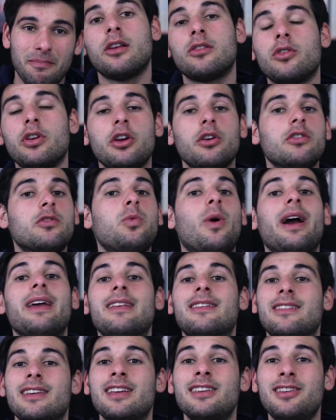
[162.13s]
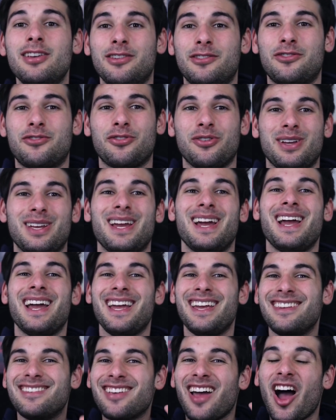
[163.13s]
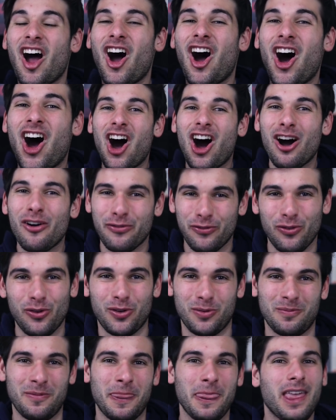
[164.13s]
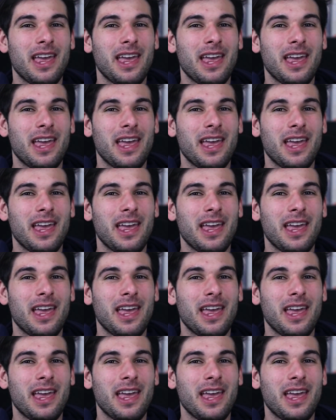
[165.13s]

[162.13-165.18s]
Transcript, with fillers: So here's why this industry is awful.